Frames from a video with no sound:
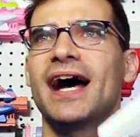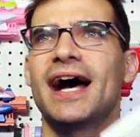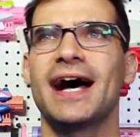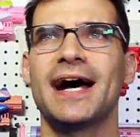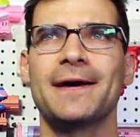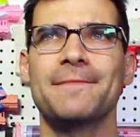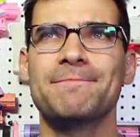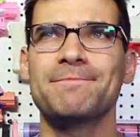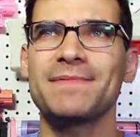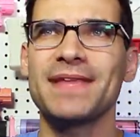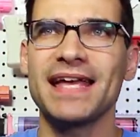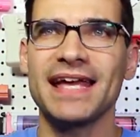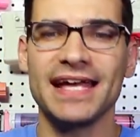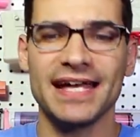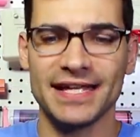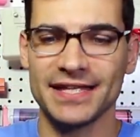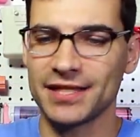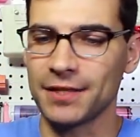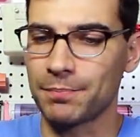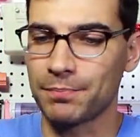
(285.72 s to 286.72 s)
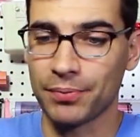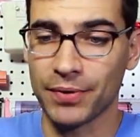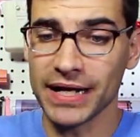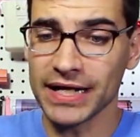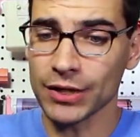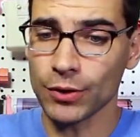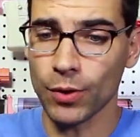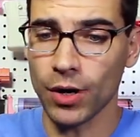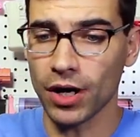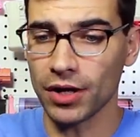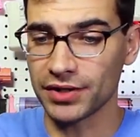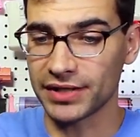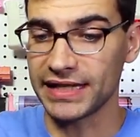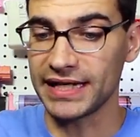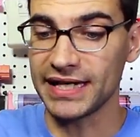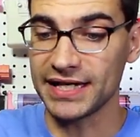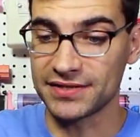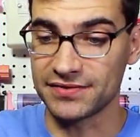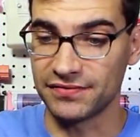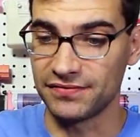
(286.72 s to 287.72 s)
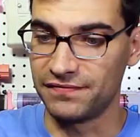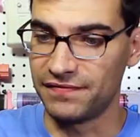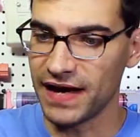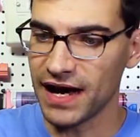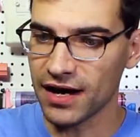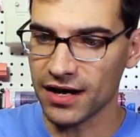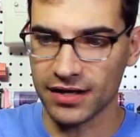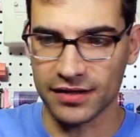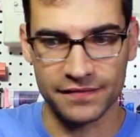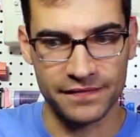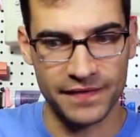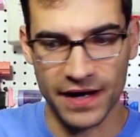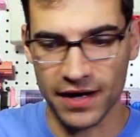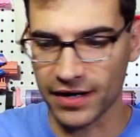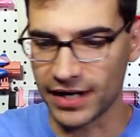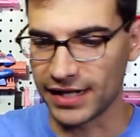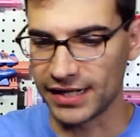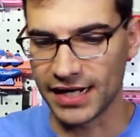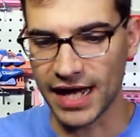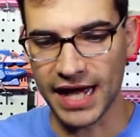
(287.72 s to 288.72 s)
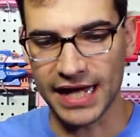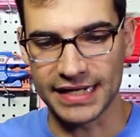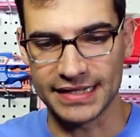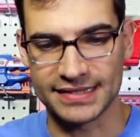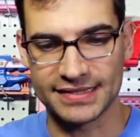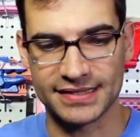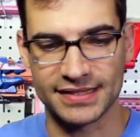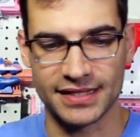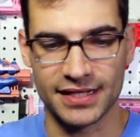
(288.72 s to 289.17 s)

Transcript: The print quality is very, very nice.